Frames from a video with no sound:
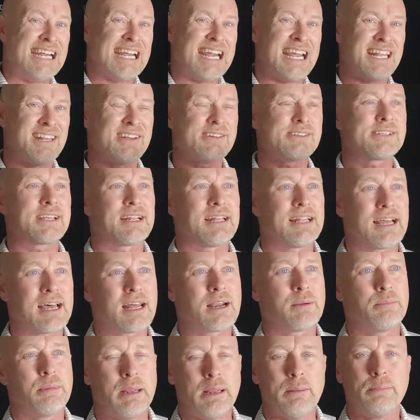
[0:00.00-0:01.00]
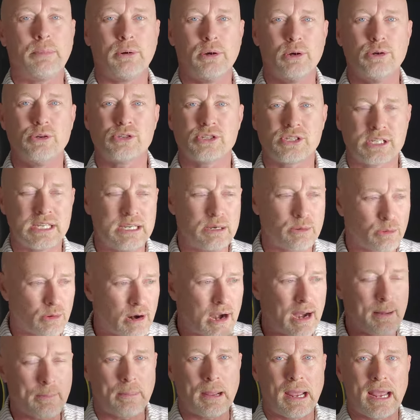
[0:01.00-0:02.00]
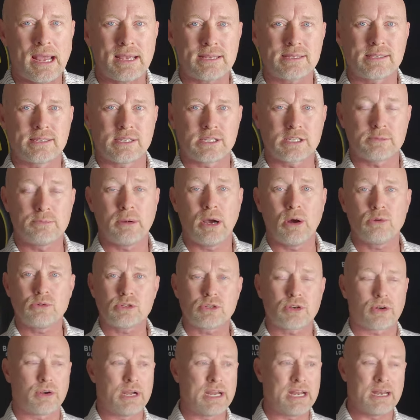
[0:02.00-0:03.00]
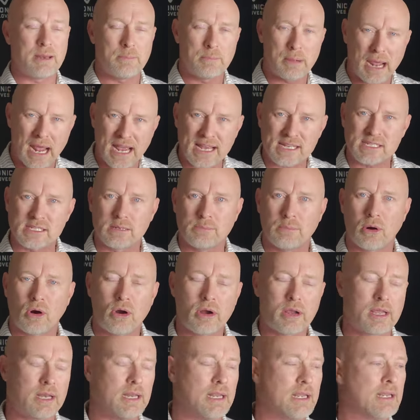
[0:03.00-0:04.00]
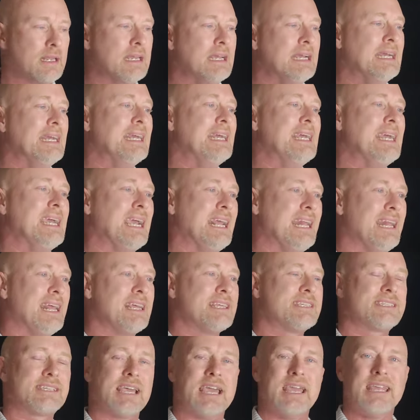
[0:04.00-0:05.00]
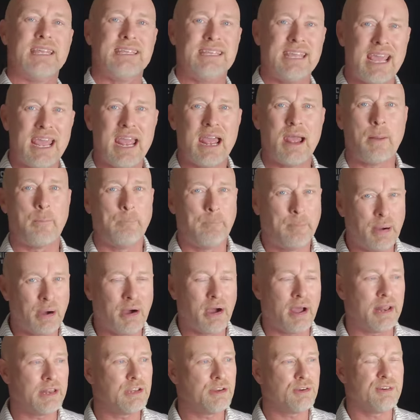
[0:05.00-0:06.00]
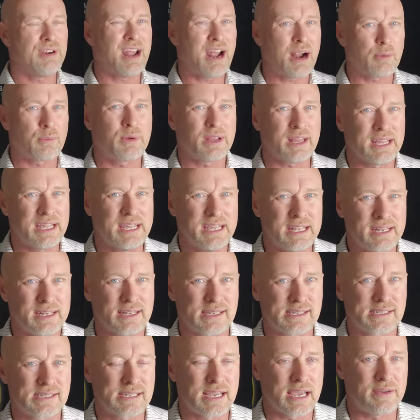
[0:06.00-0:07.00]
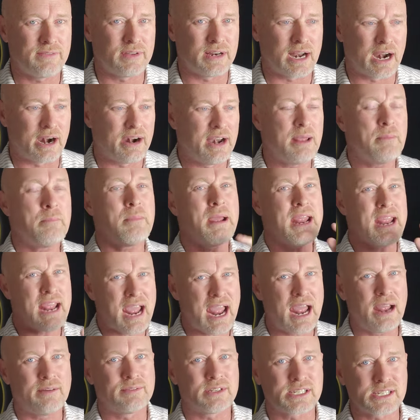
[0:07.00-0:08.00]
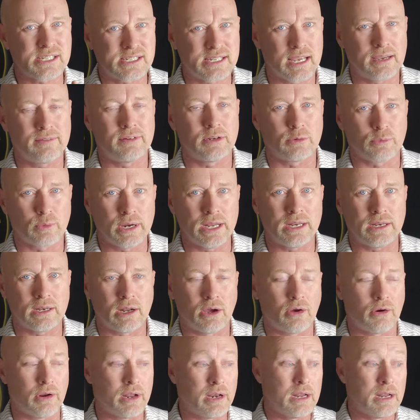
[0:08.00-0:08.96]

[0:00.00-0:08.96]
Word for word: And there's a lot of people who see right past the smoke screen and past the marketing, and they say, yeah, but you're not really hitting a seven iron. It may have a seven written on